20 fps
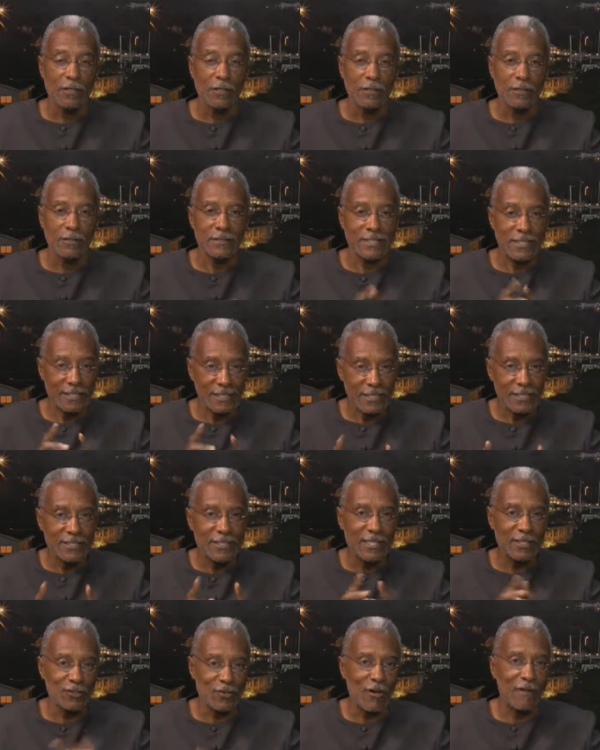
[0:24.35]

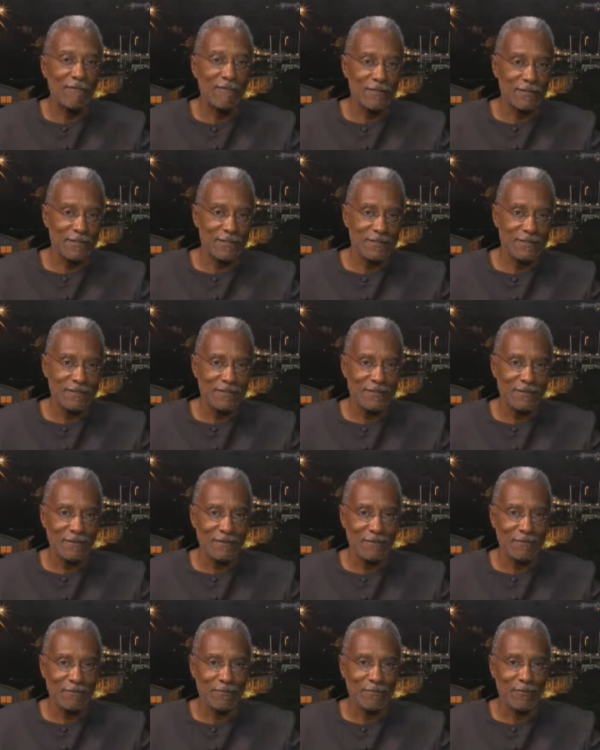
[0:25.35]
Statistics Office,
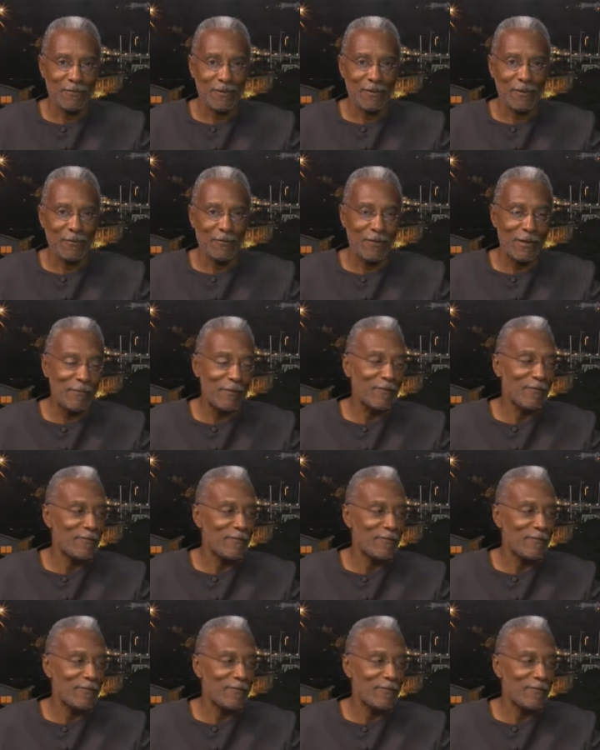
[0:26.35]
Brother Raymond